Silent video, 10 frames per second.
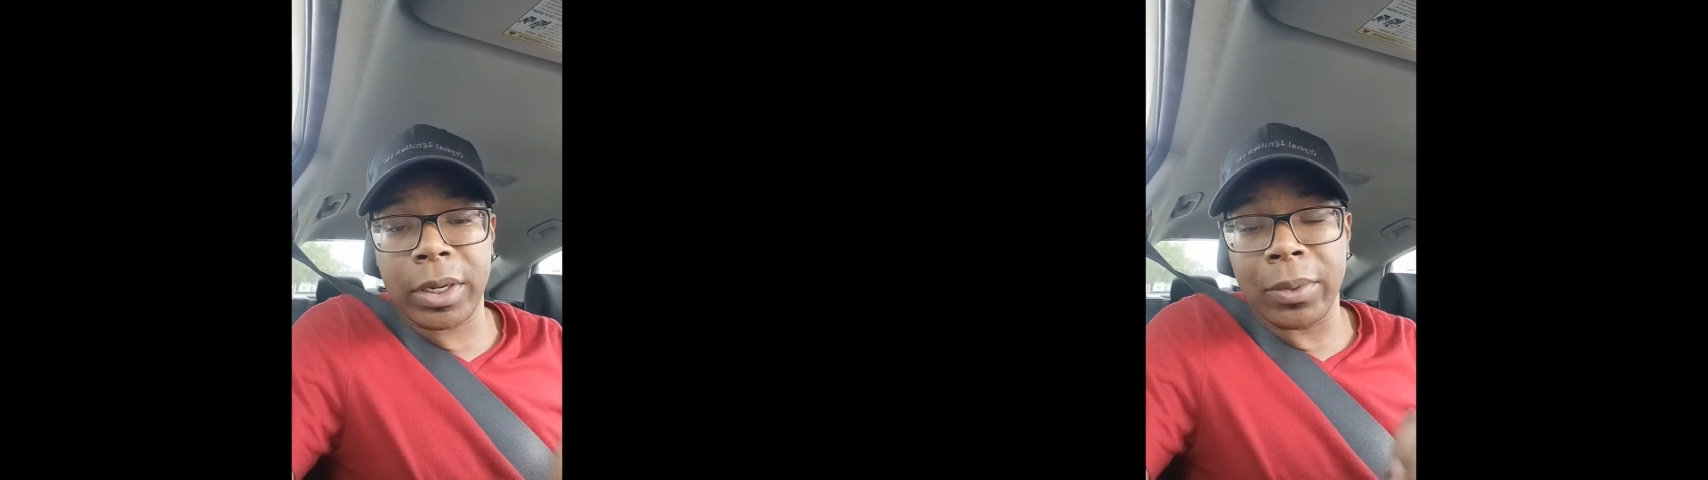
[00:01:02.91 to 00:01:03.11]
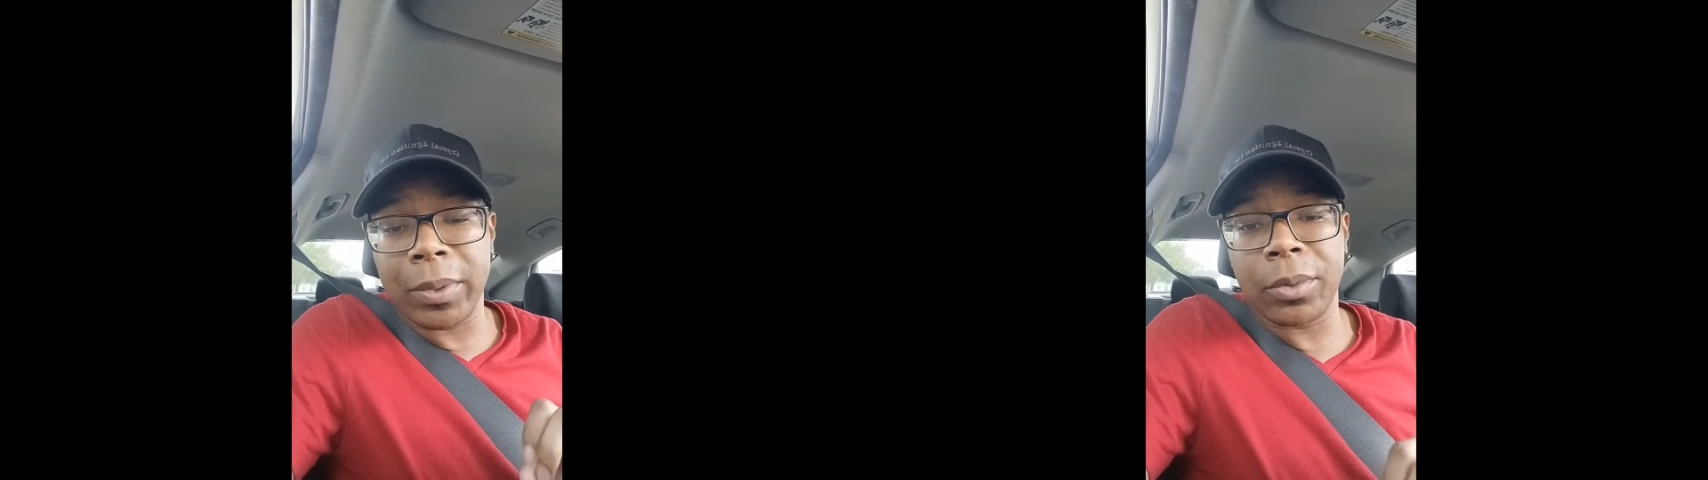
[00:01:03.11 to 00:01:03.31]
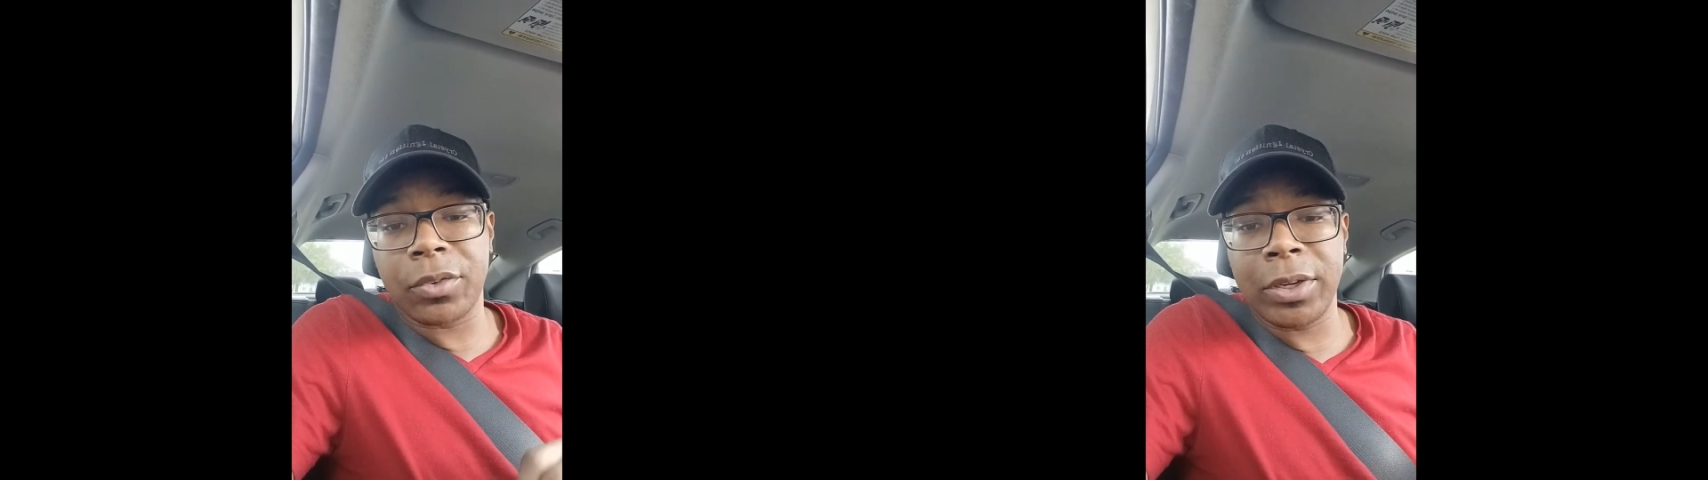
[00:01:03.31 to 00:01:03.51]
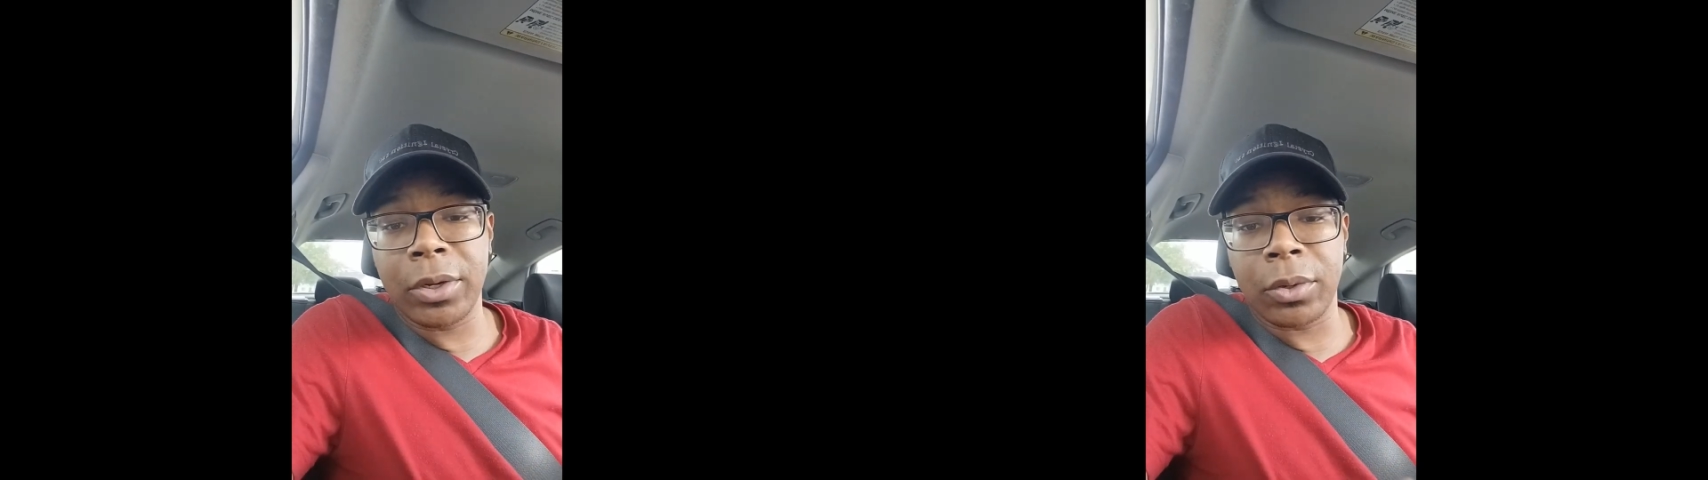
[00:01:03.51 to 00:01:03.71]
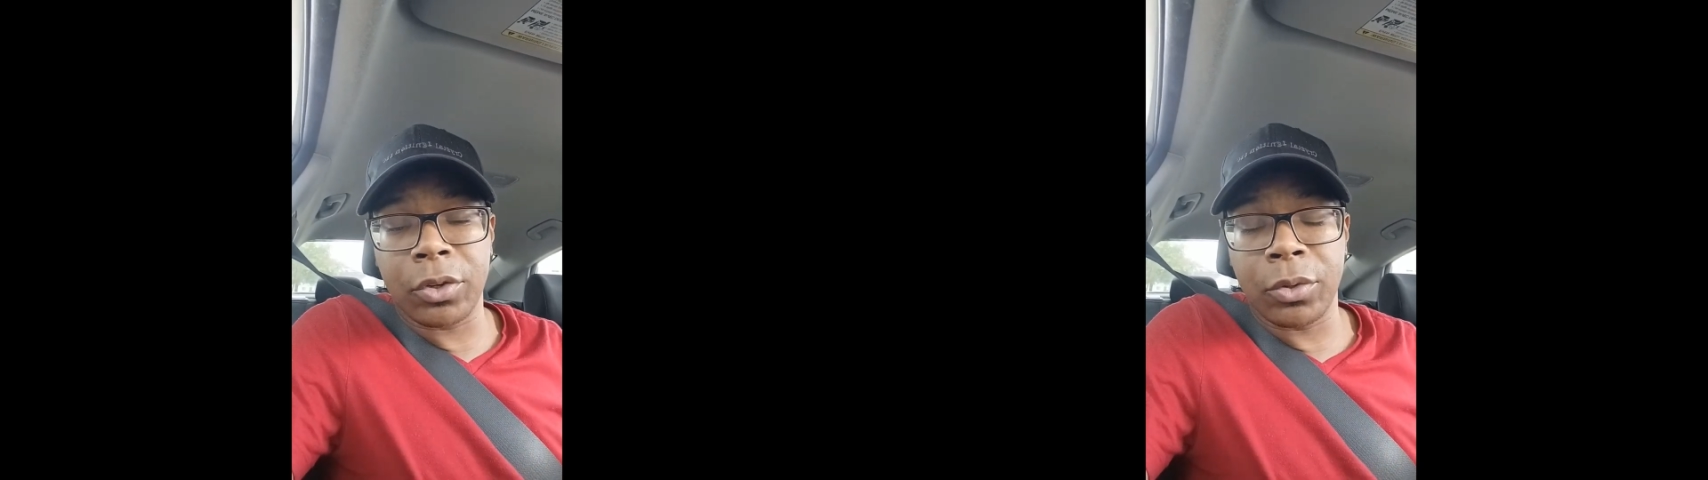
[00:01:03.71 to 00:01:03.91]

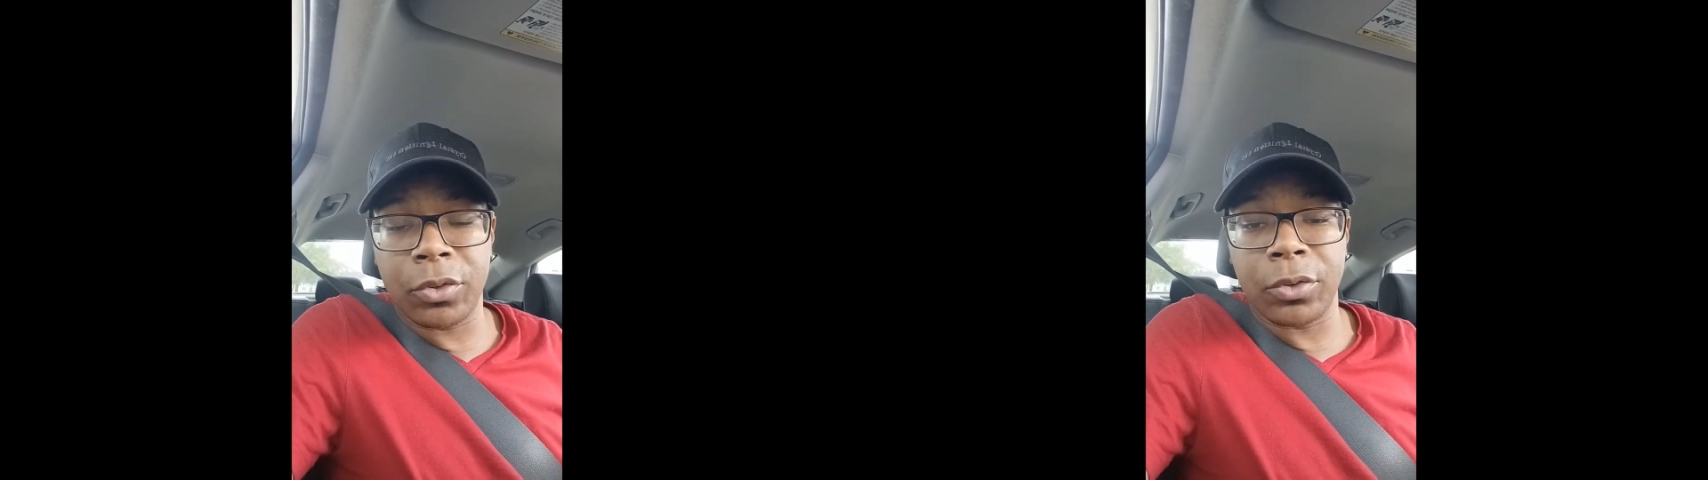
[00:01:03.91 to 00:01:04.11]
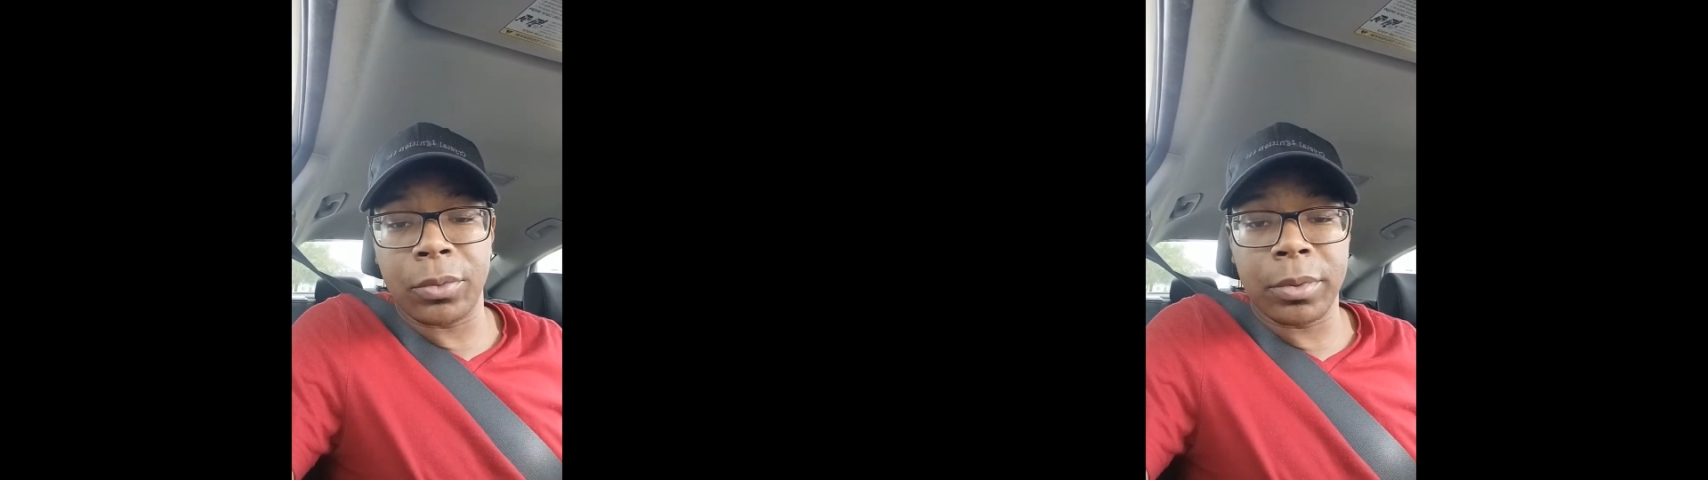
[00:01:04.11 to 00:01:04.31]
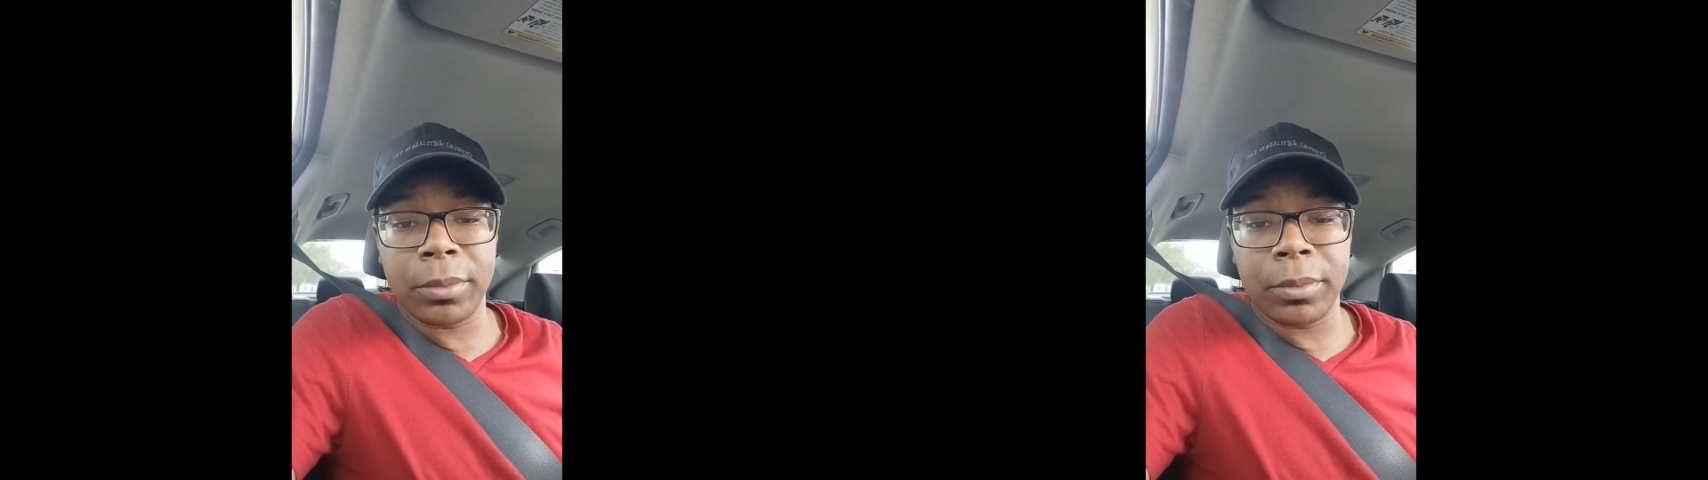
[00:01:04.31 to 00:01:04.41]
LLC on YouTube.